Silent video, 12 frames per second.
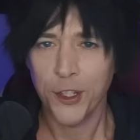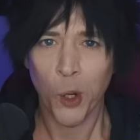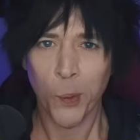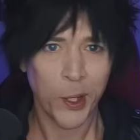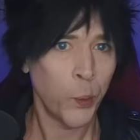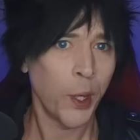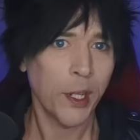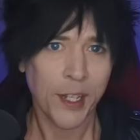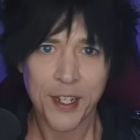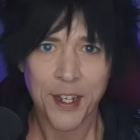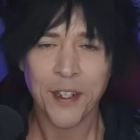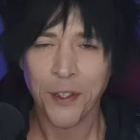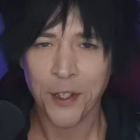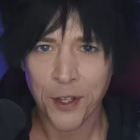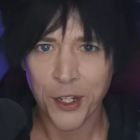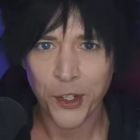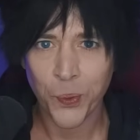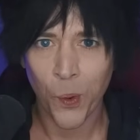we quickly tested
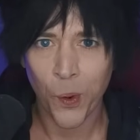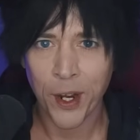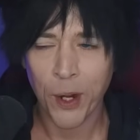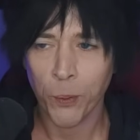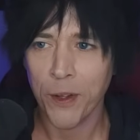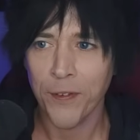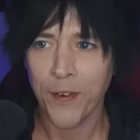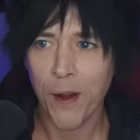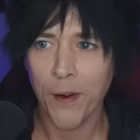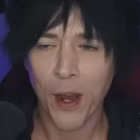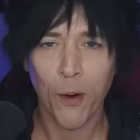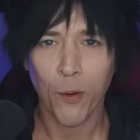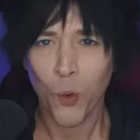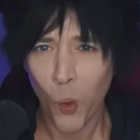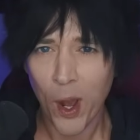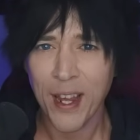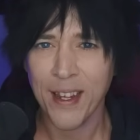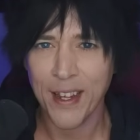this one, and we found out
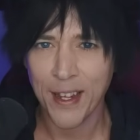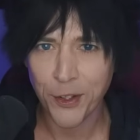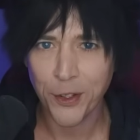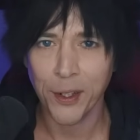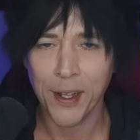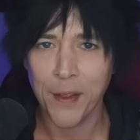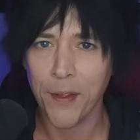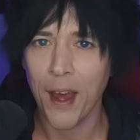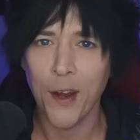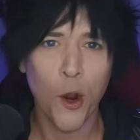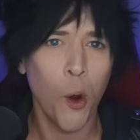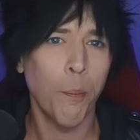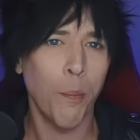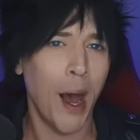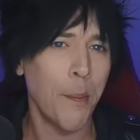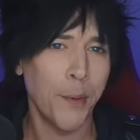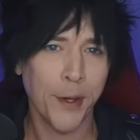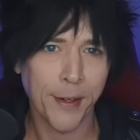quite easily that no,
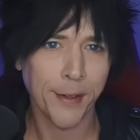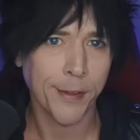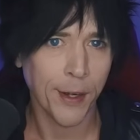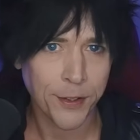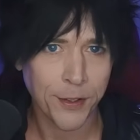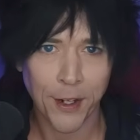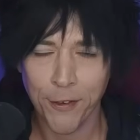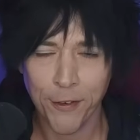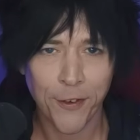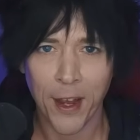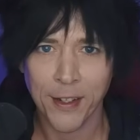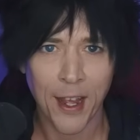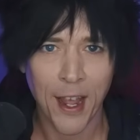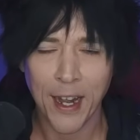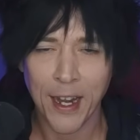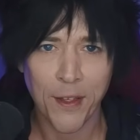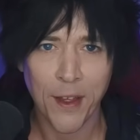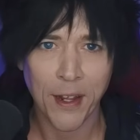Bombardier doesn't affect
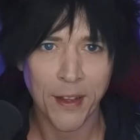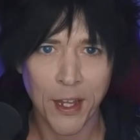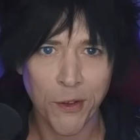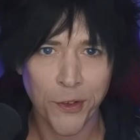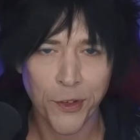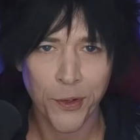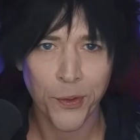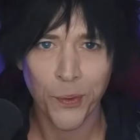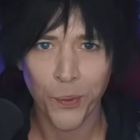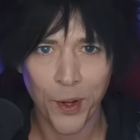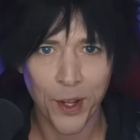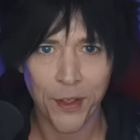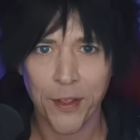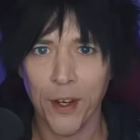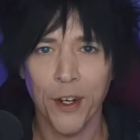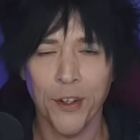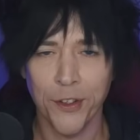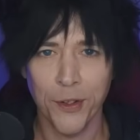anything that you do with the
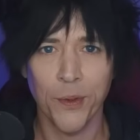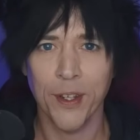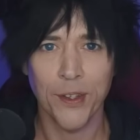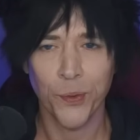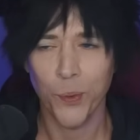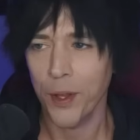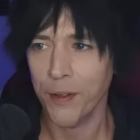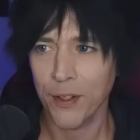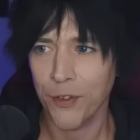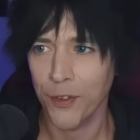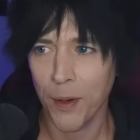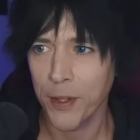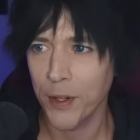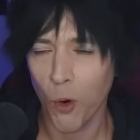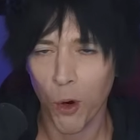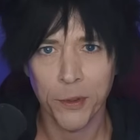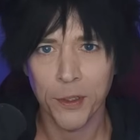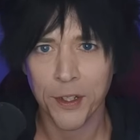Hadoukens, whether it's from the
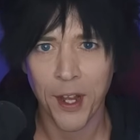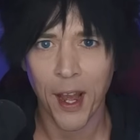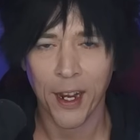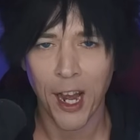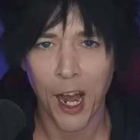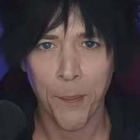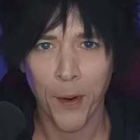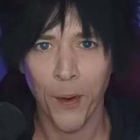normal attack combo